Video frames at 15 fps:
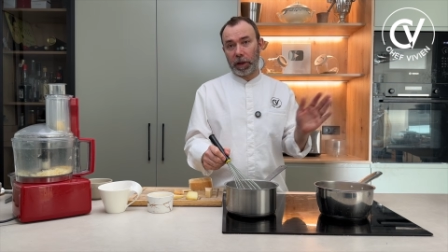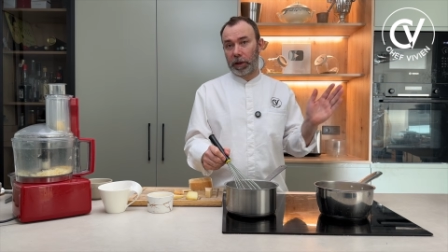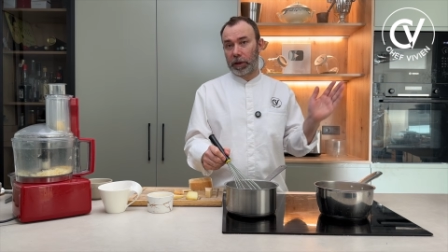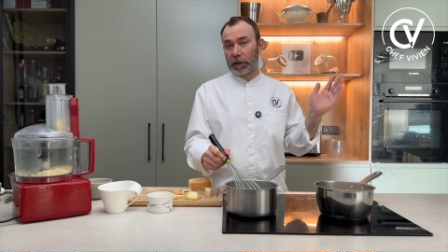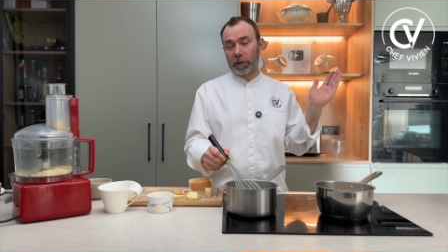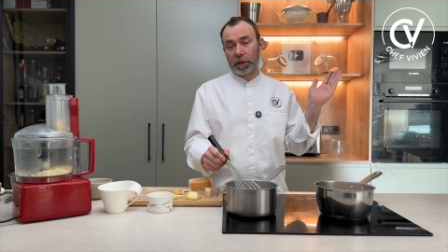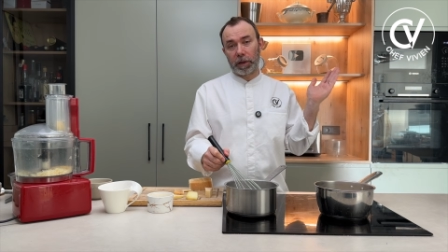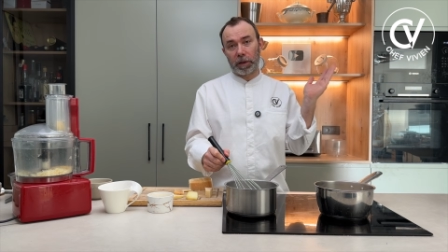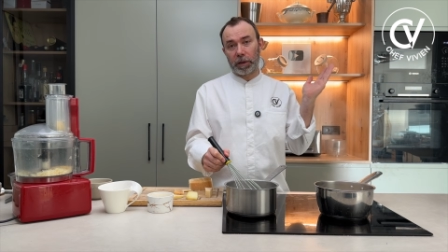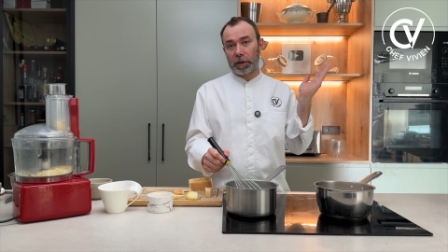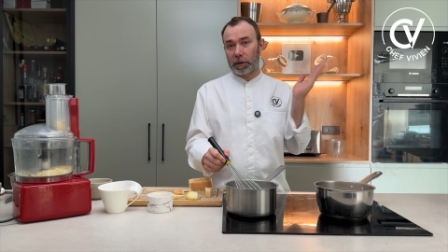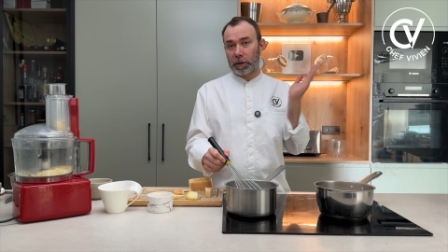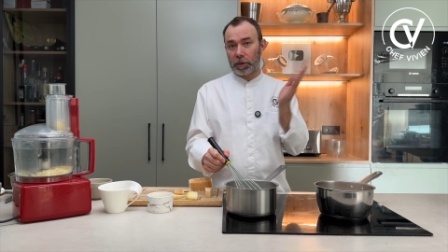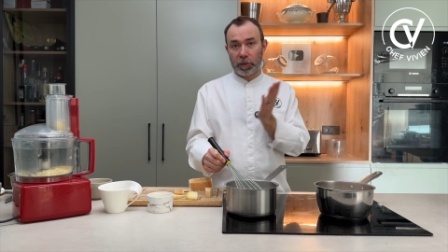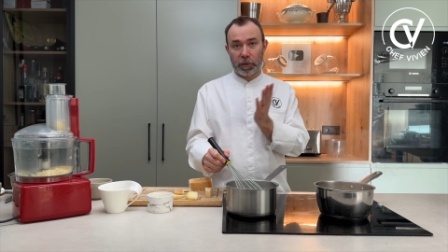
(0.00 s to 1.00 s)

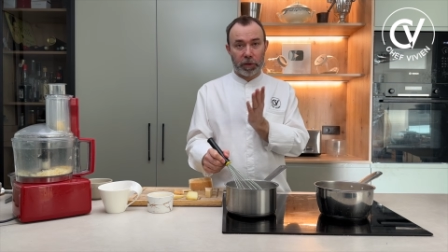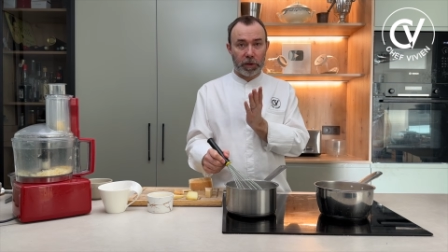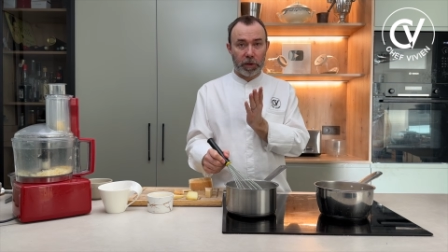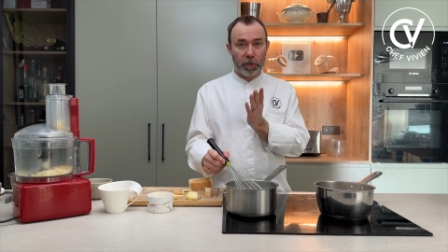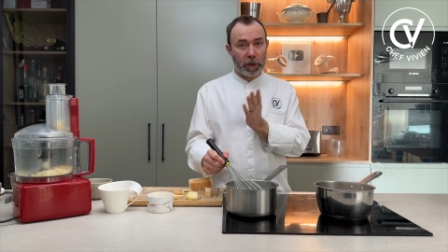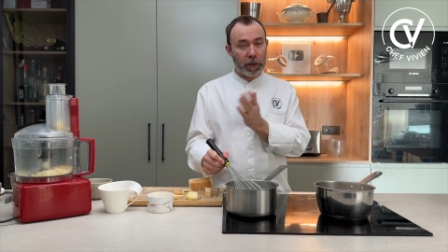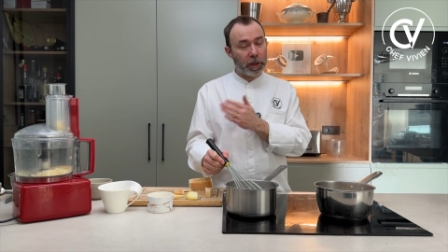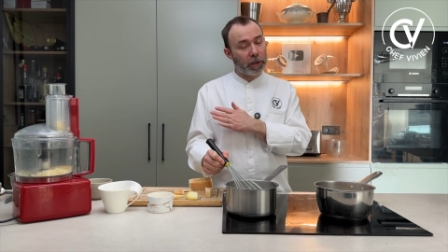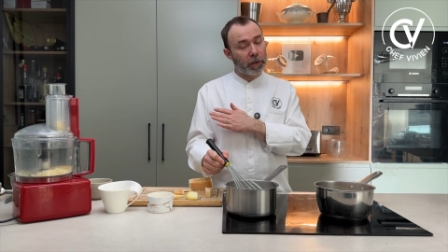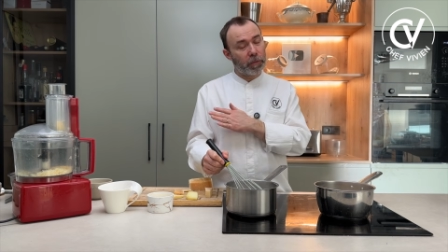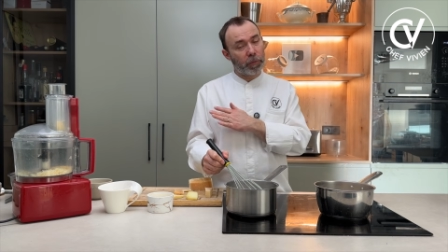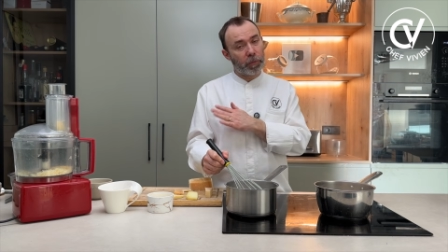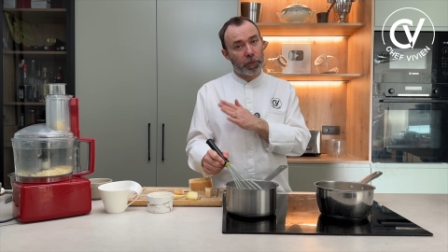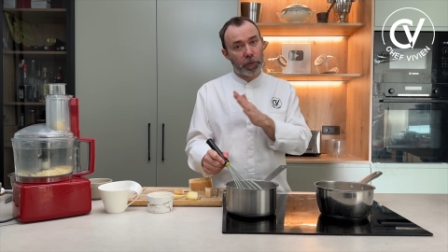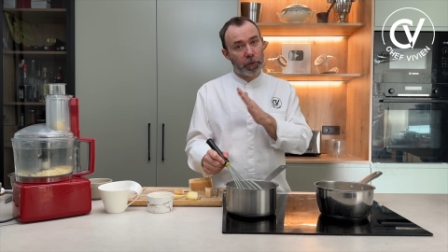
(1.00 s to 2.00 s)
is directly you
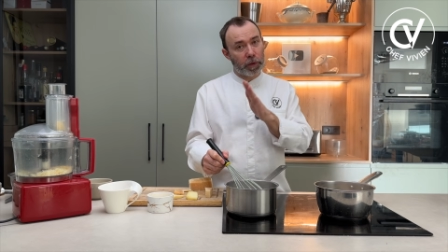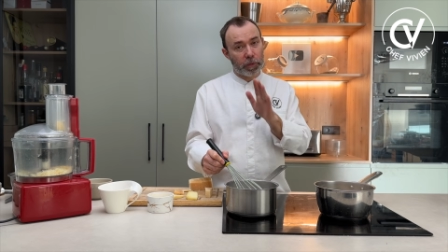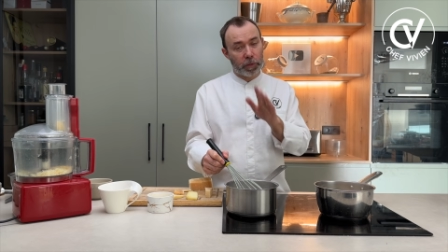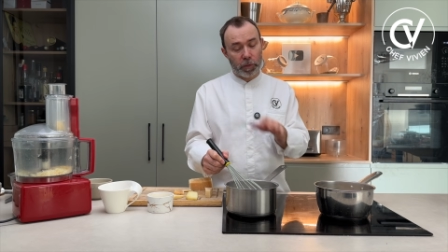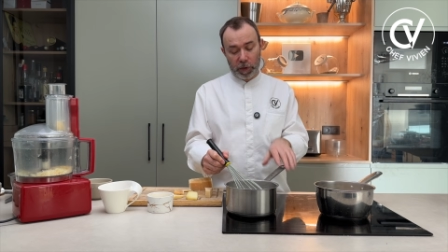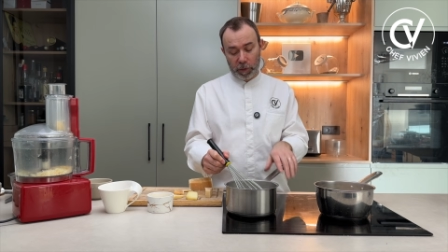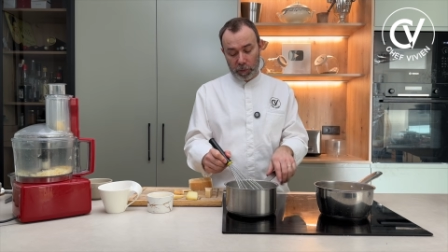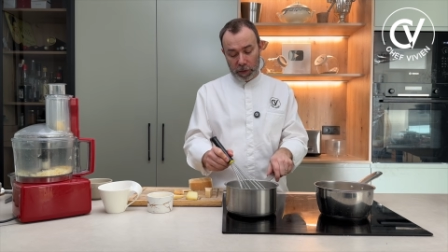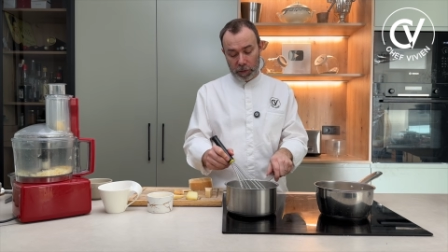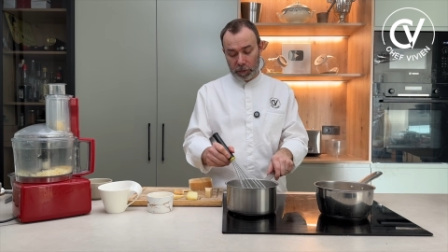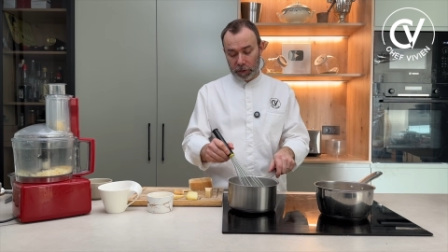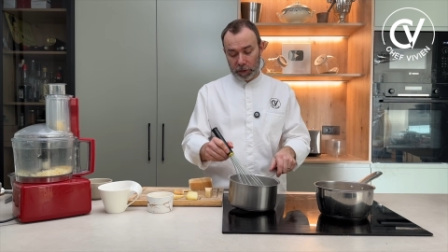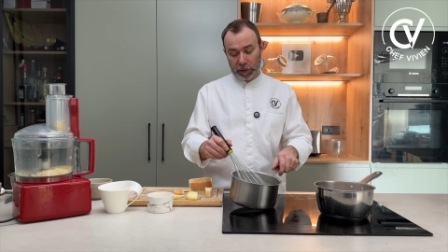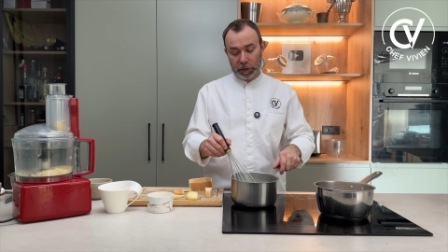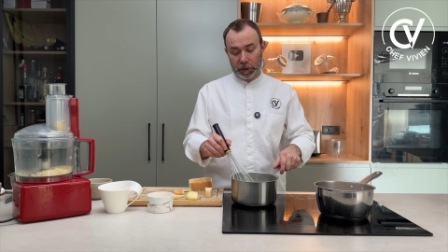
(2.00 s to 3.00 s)
throw it away,
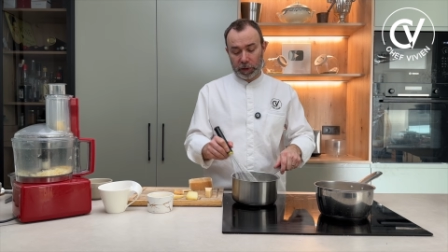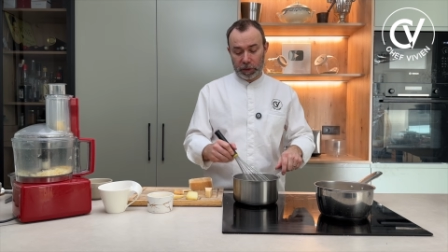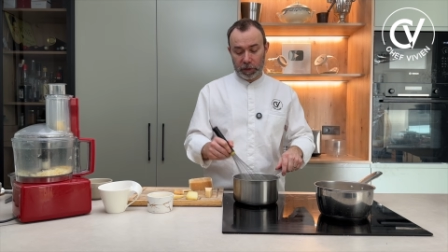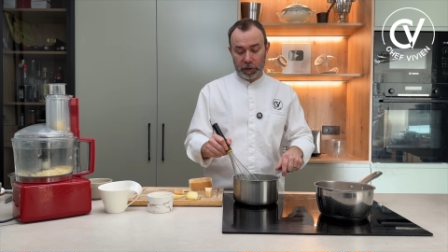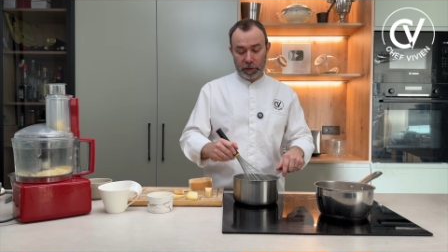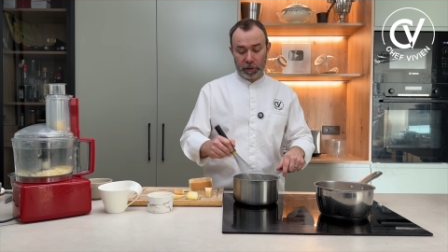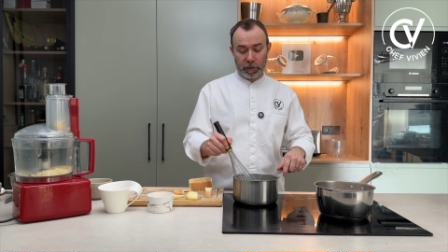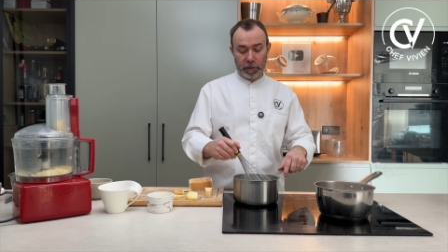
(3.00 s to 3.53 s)
because it's